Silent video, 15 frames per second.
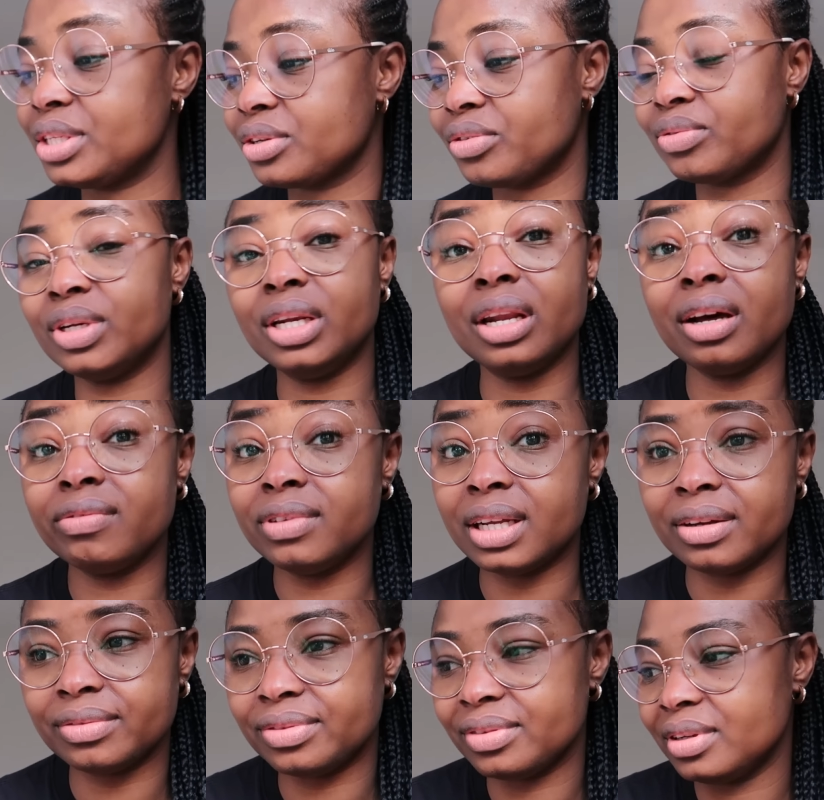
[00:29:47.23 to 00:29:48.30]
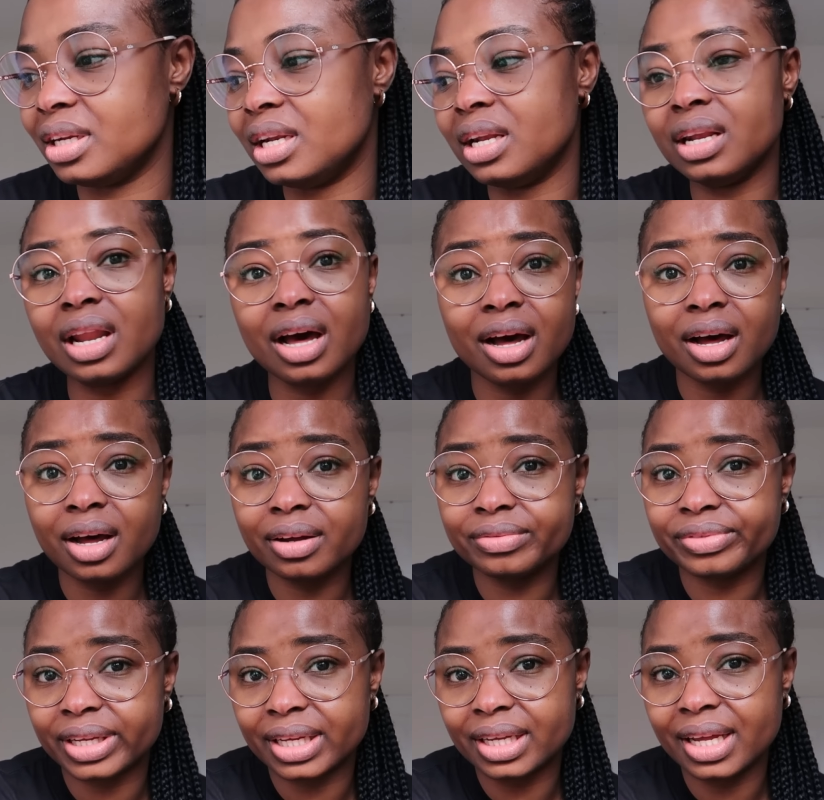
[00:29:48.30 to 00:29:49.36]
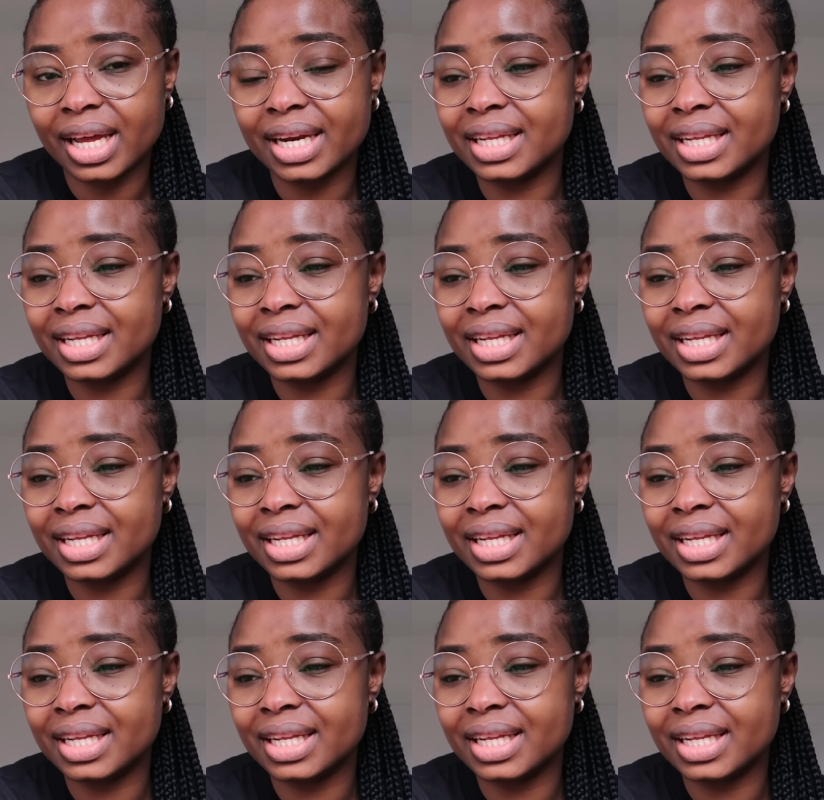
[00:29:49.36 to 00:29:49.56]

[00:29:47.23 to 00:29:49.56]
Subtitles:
This conro, love it.